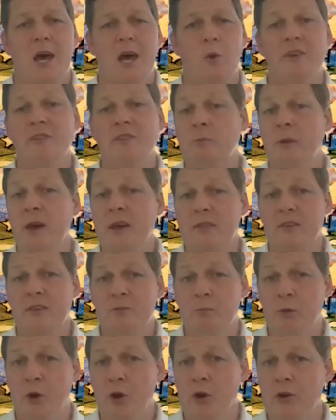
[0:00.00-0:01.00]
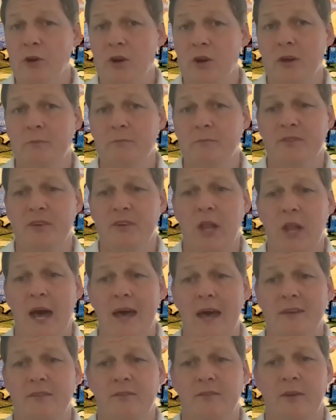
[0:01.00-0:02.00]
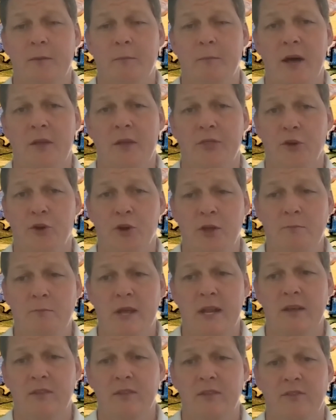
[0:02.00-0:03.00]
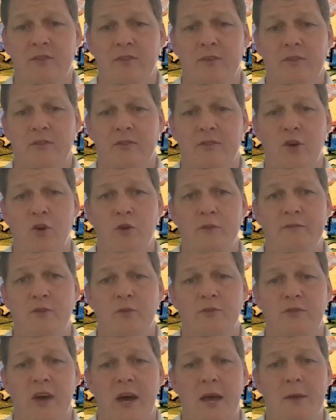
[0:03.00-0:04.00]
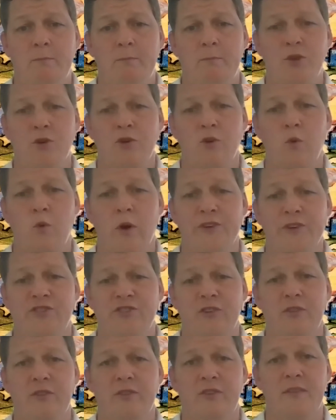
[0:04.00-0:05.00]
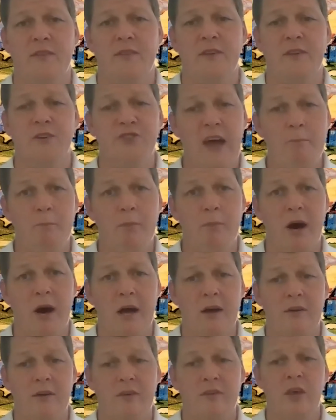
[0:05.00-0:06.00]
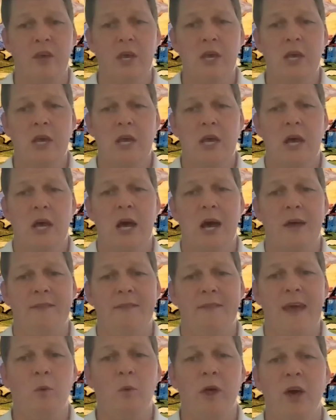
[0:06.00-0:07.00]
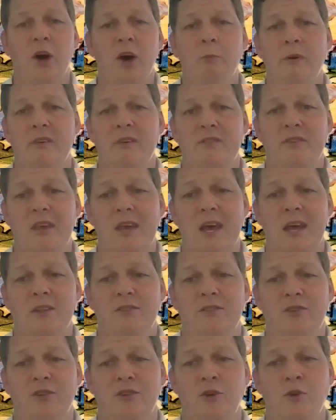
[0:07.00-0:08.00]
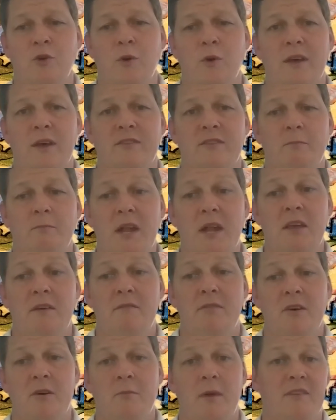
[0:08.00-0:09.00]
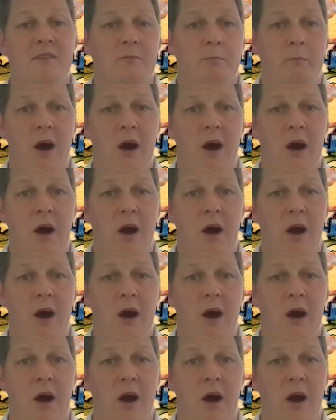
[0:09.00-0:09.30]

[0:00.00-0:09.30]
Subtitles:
We expect this program to last about 30 minutes, so if you type your questions in the chat box, that will help us get to as many of them as